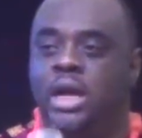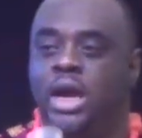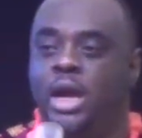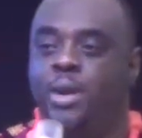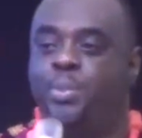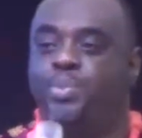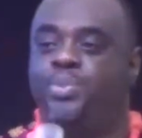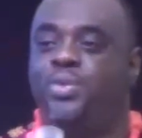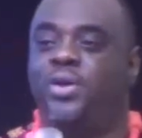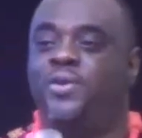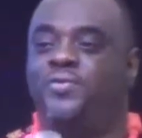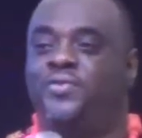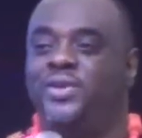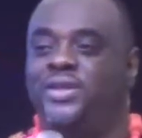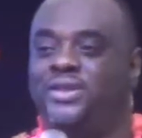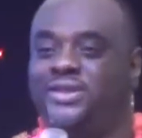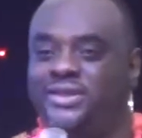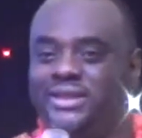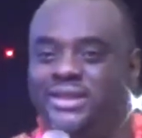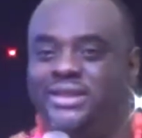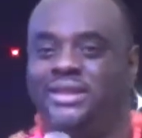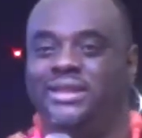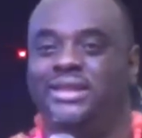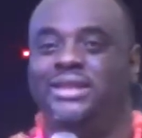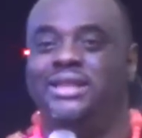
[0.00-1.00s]
A
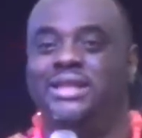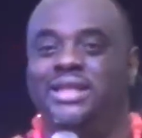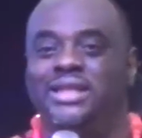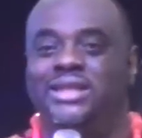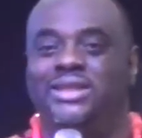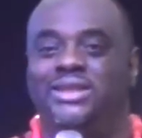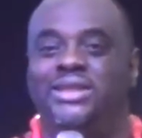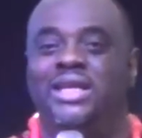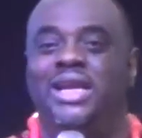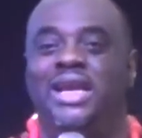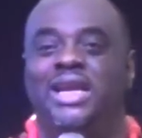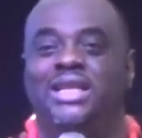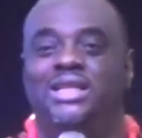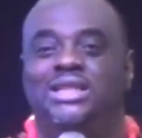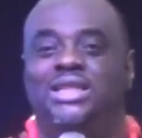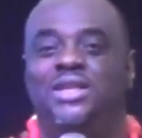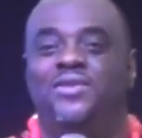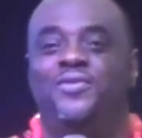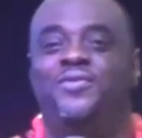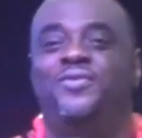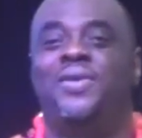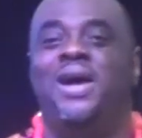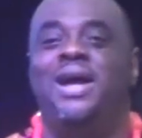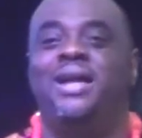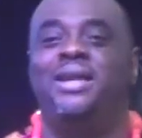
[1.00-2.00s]
prophecy is a
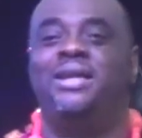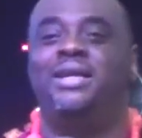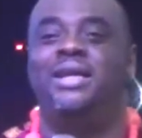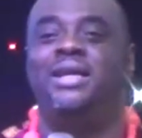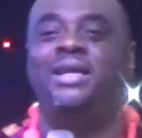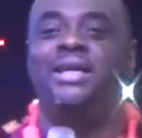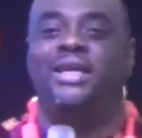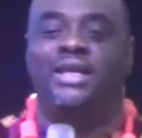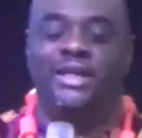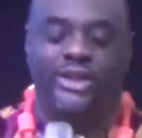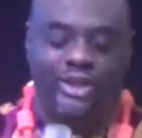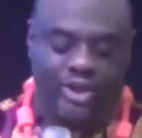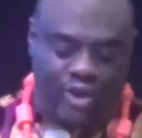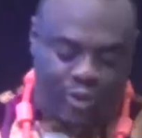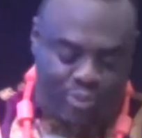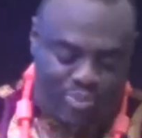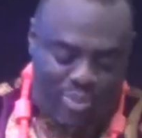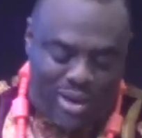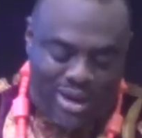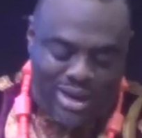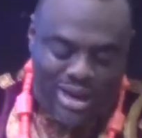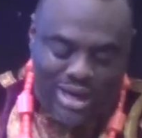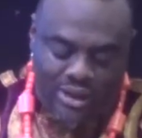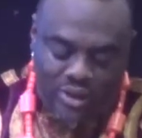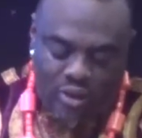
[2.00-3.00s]
divinely
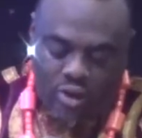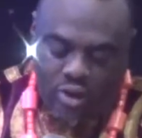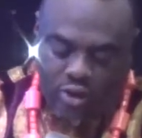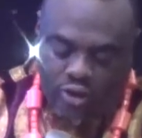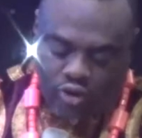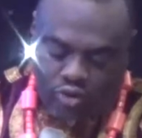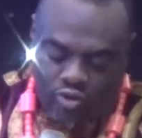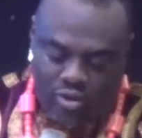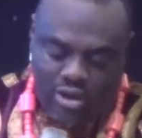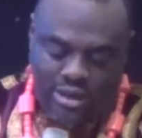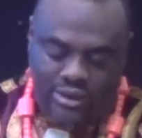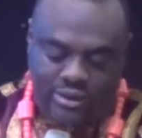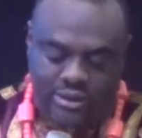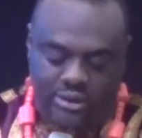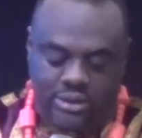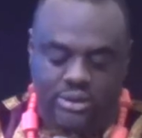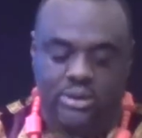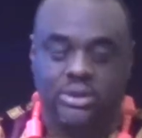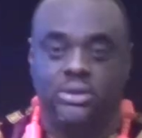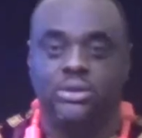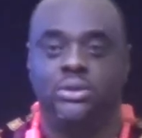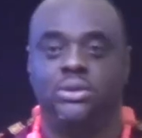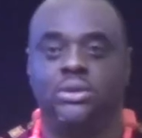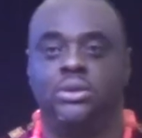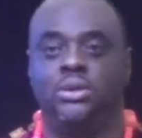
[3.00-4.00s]
inspired
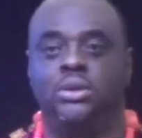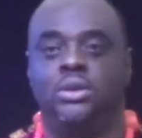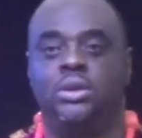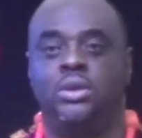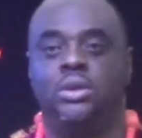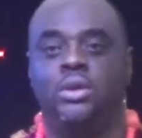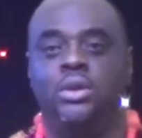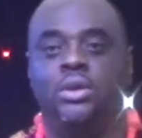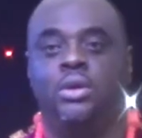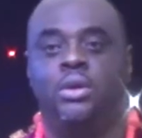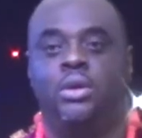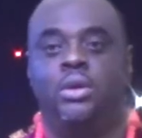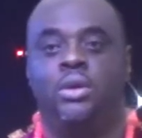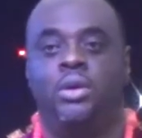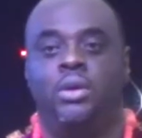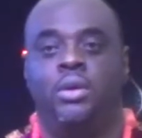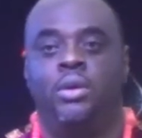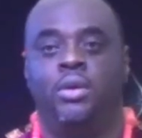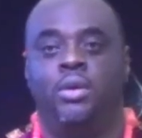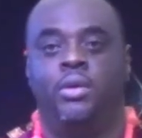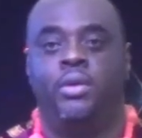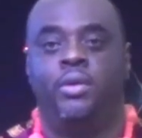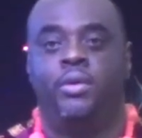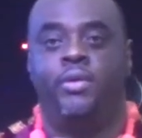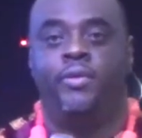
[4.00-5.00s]
utterance
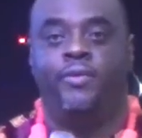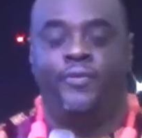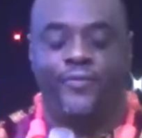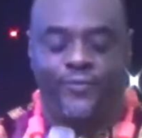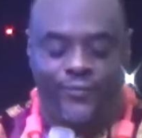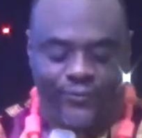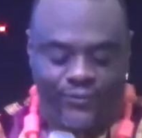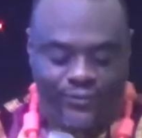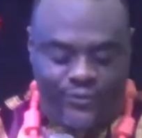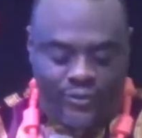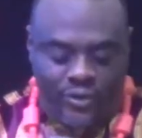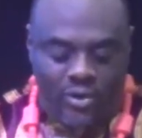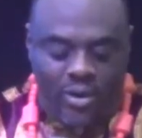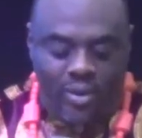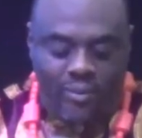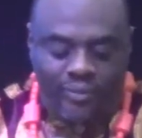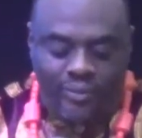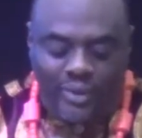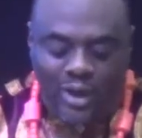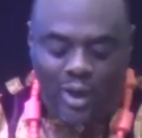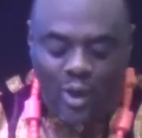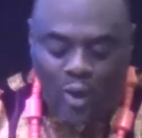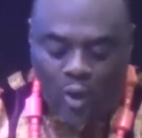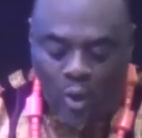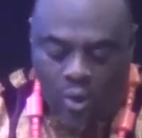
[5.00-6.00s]

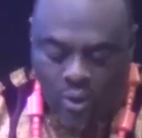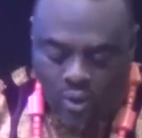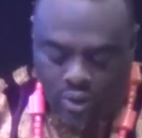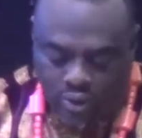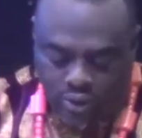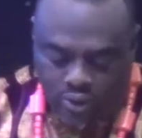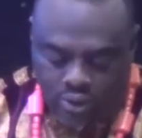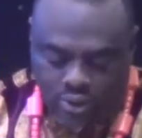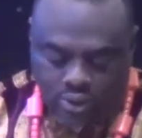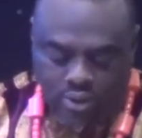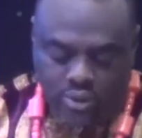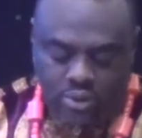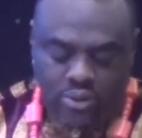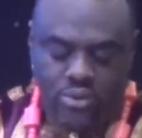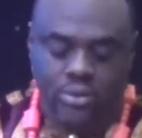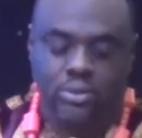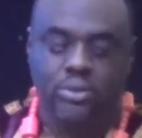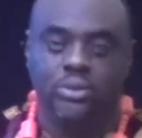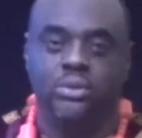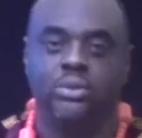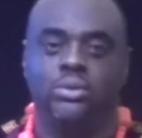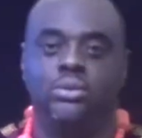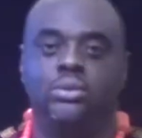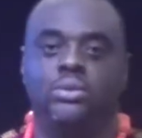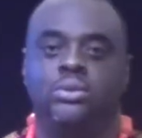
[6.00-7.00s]
from the Lord
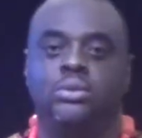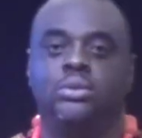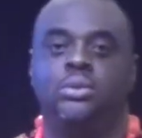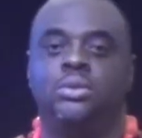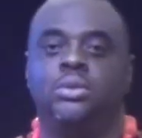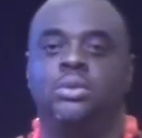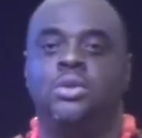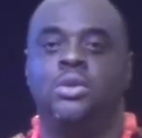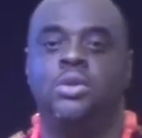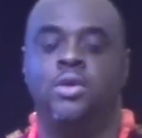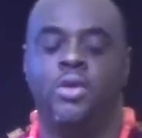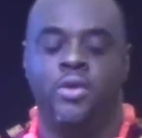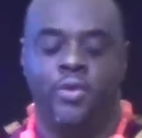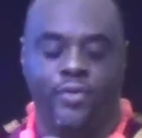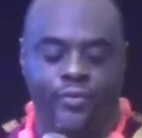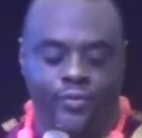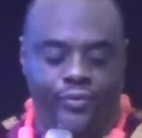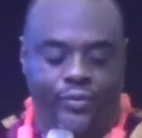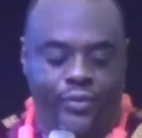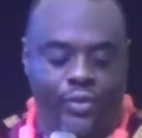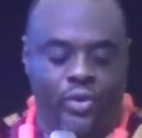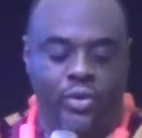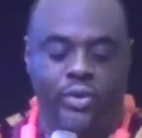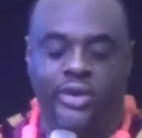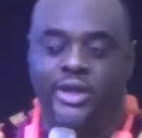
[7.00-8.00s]

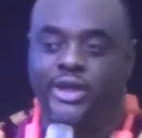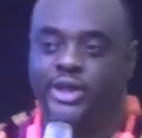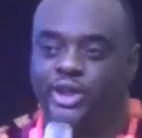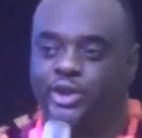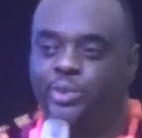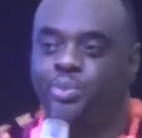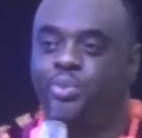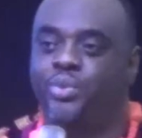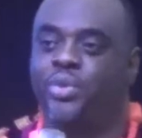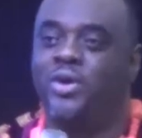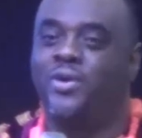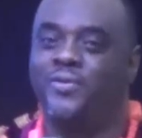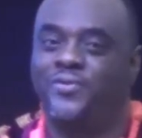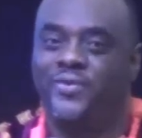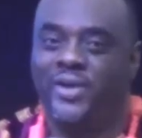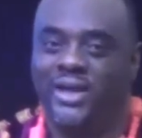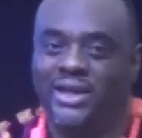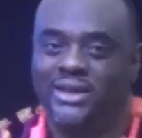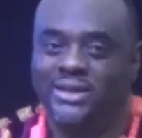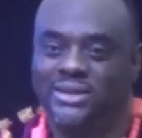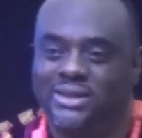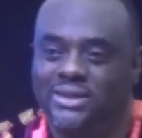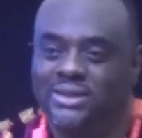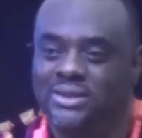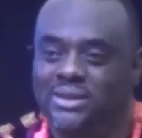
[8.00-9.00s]
through his
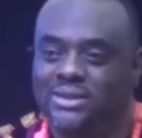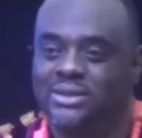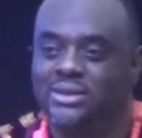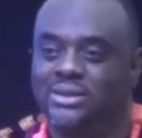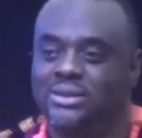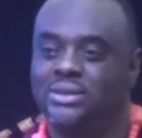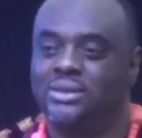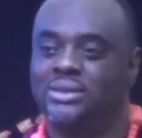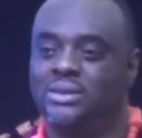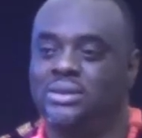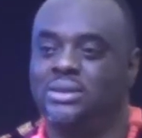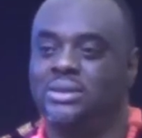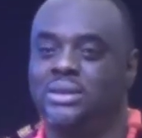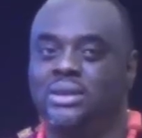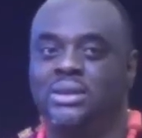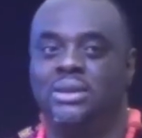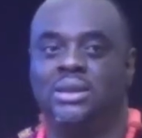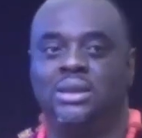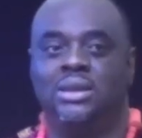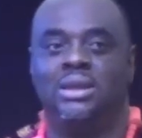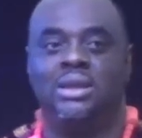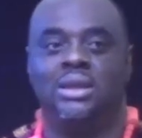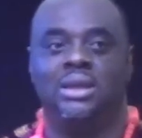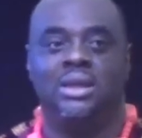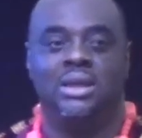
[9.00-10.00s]
prophets
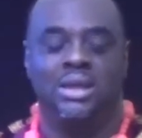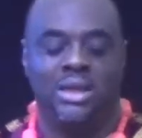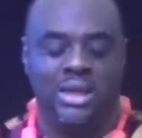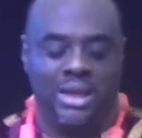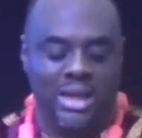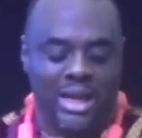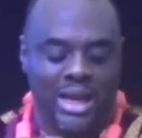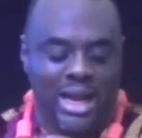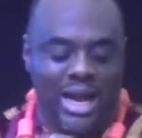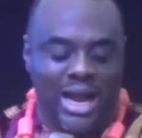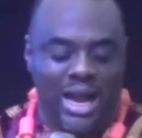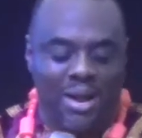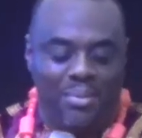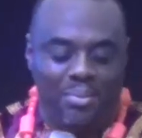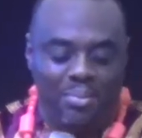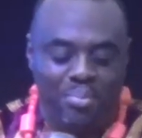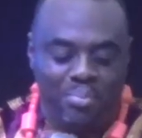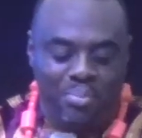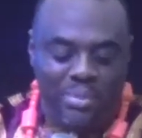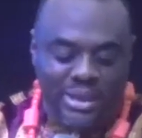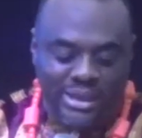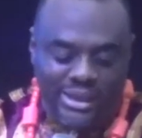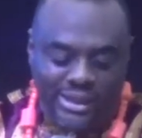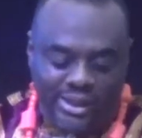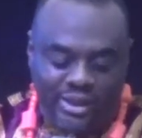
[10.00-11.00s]

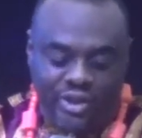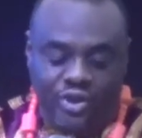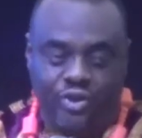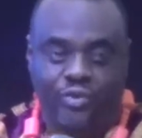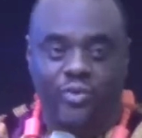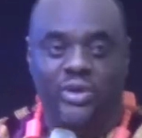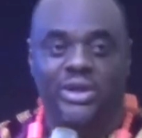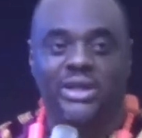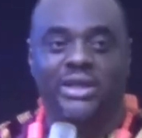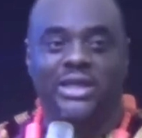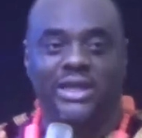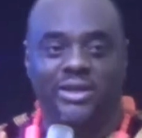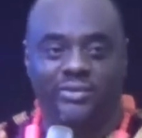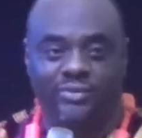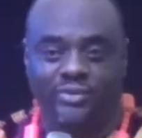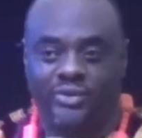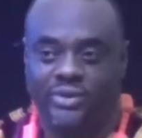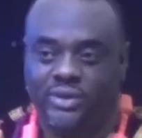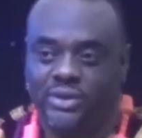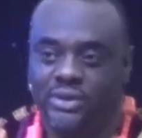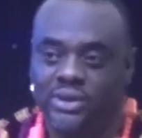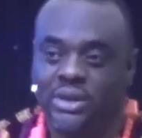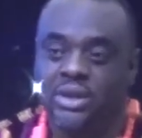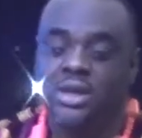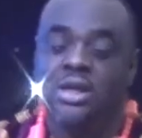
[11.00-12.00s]
and ministry
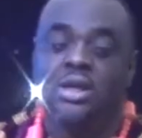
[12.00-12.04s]
gifts.